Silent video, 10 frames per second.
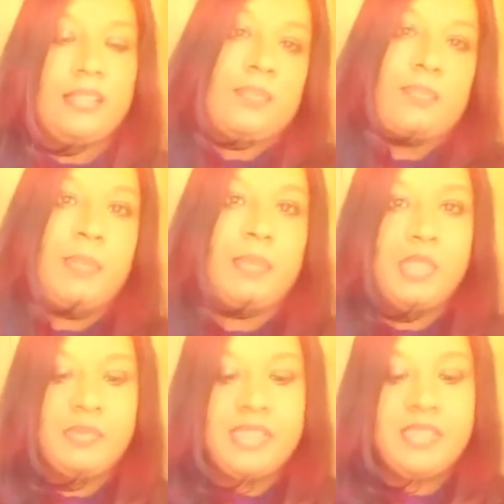people
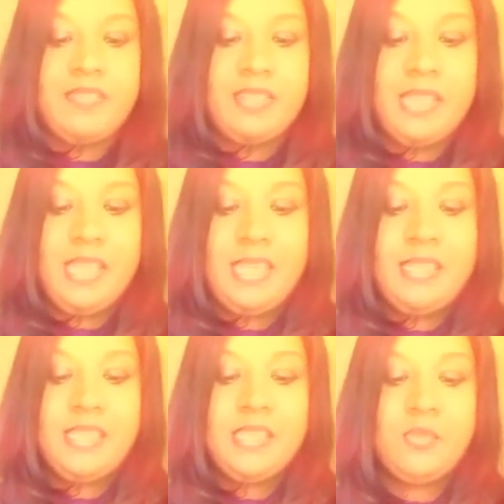do it differently, and
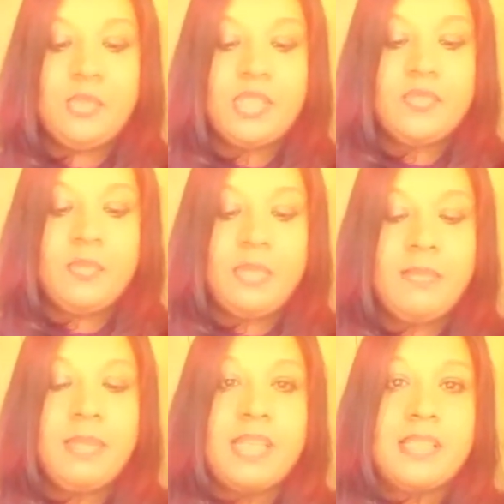this works for me
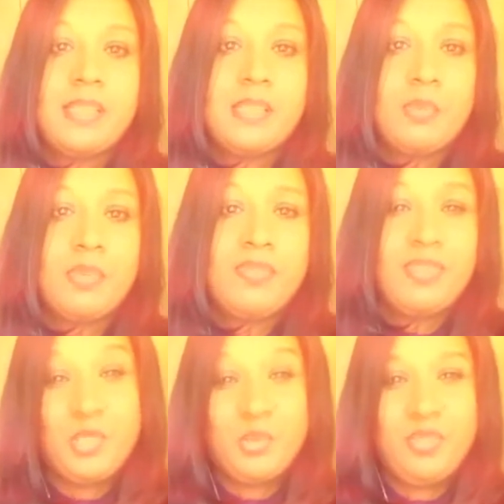because it's more
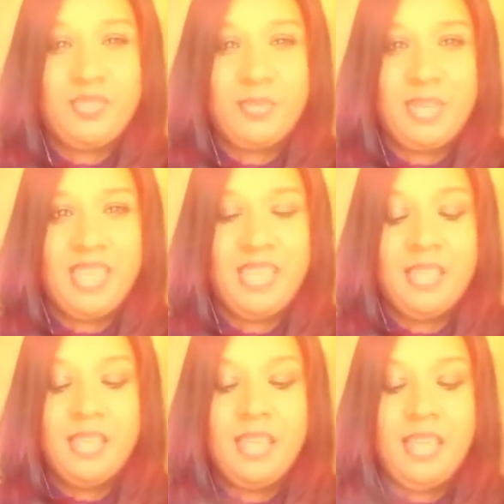visual for me
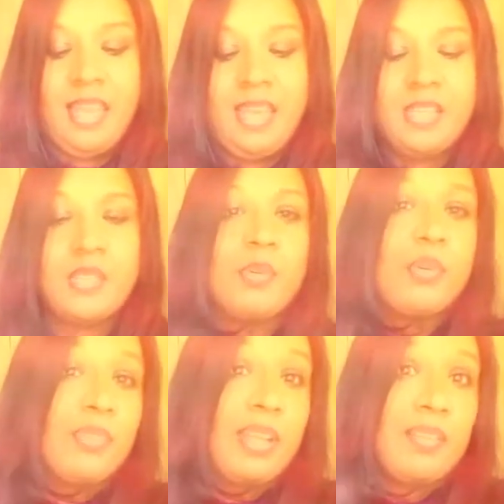and it's more
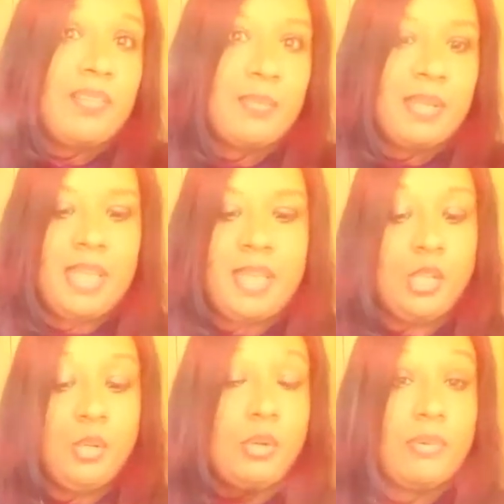real for me. And
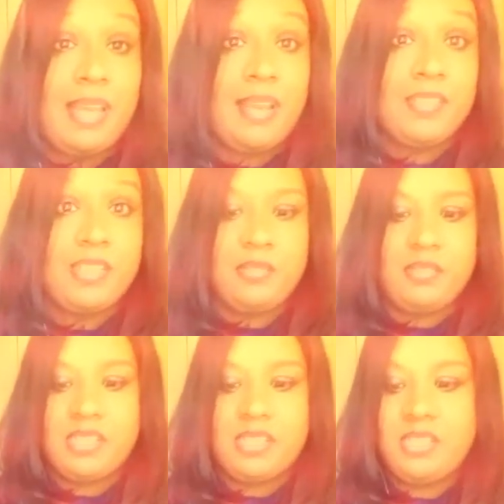you don't have to do
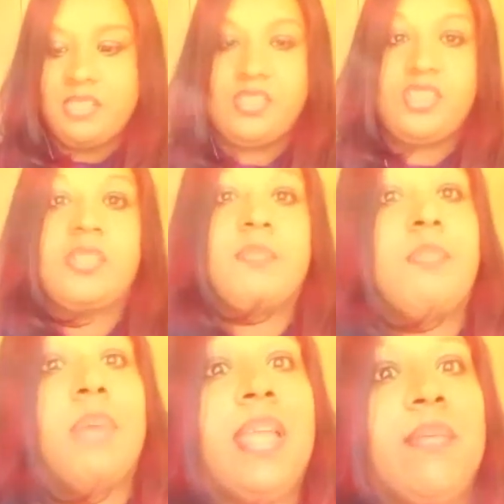this. This is just
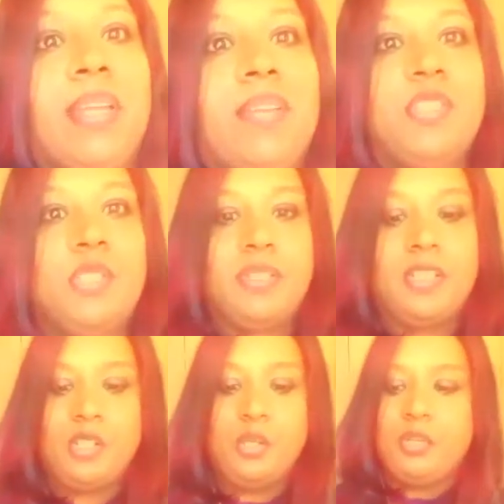my way of
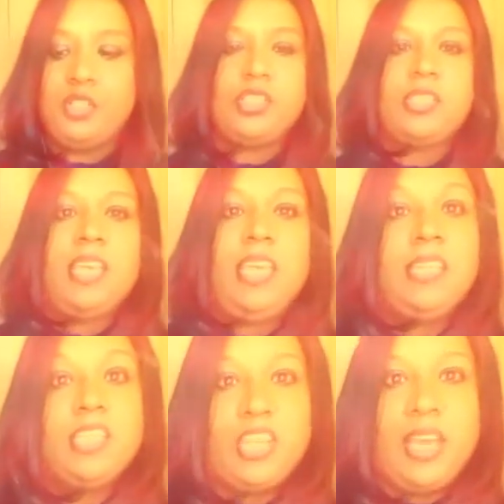doing it. You could just take
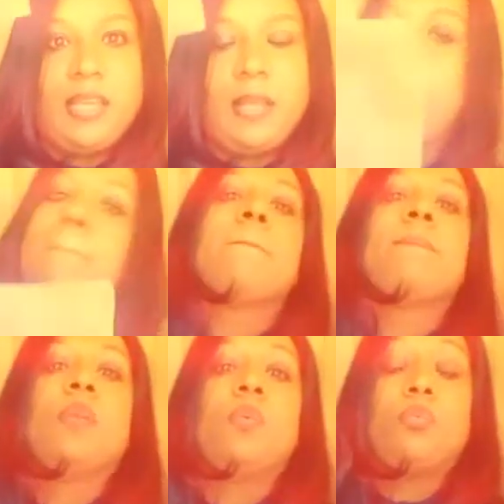the check,
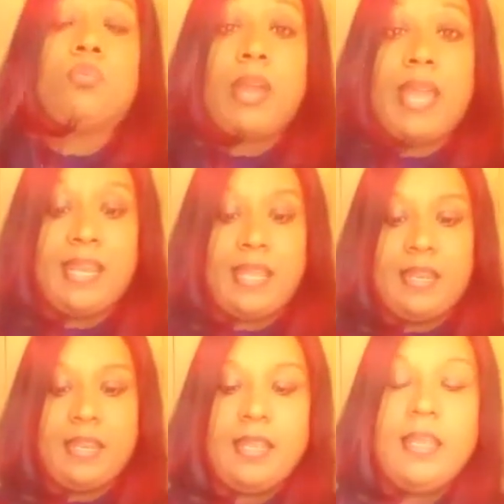write it,